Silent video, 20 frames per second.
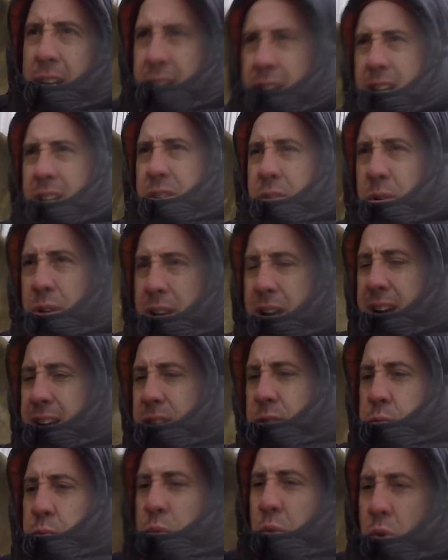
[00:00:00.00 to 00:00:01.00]
into a
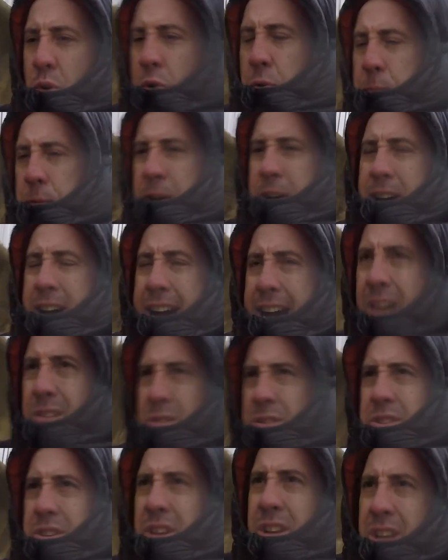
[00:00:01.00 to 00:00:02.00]
nice warm
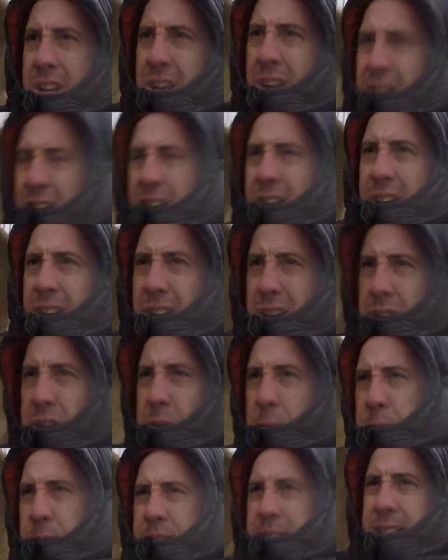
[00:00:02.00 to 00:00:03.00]
house and a
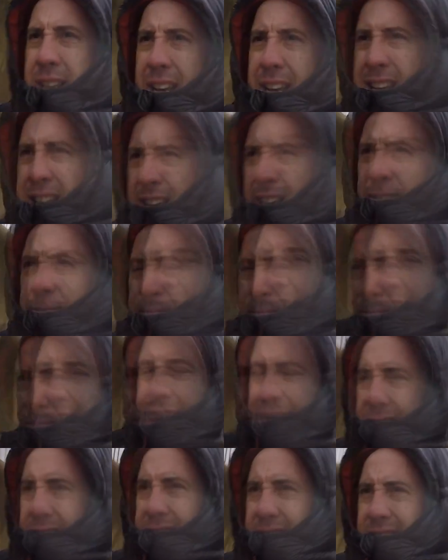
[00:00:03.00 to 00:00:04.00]
cup of tea.
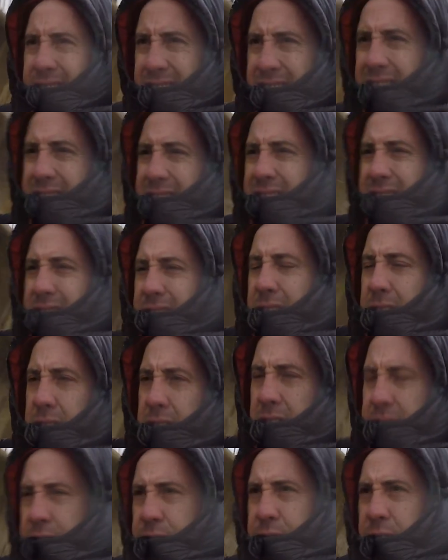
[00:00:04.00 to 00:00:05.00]

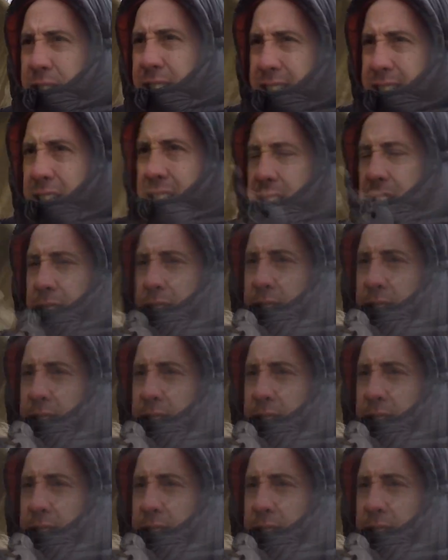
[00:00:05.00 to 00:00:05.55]
Oh, it's freezing.